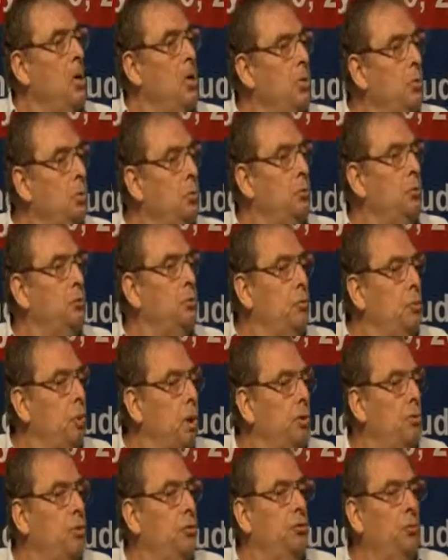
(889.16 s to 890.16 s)
You do
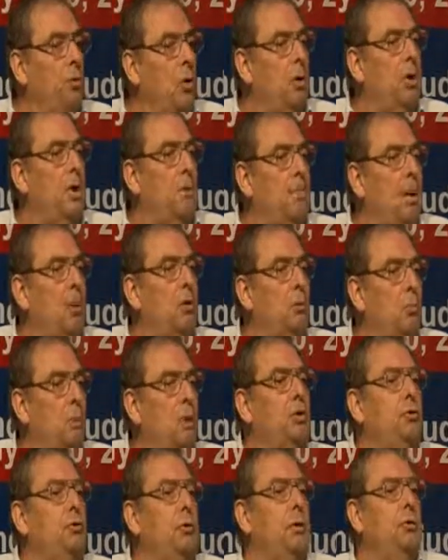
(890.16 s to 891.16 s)
not talk about
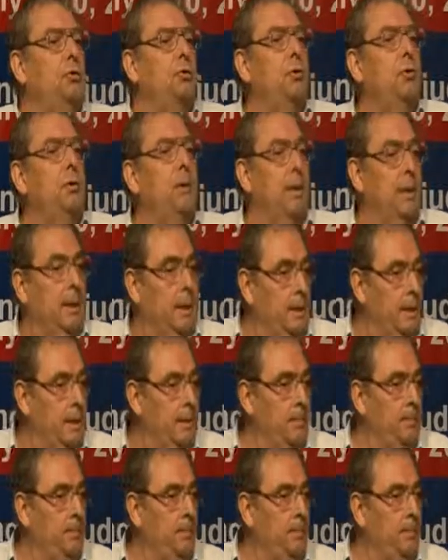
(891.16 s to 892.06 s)
what you are doing